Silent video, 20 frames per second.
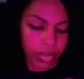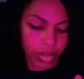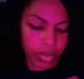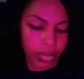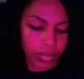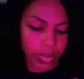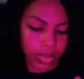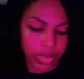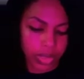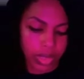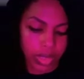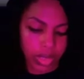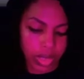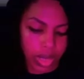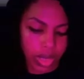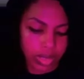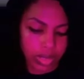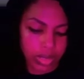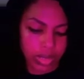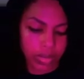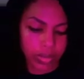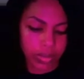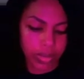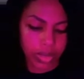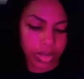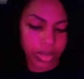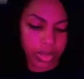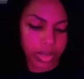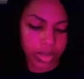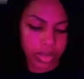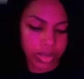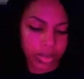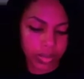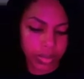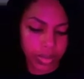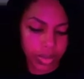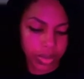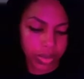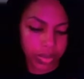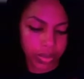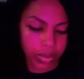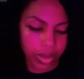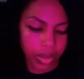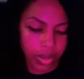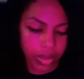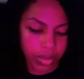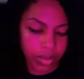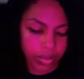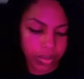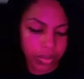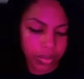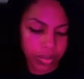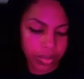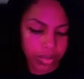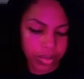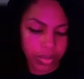What's the gossip in the spirit realm?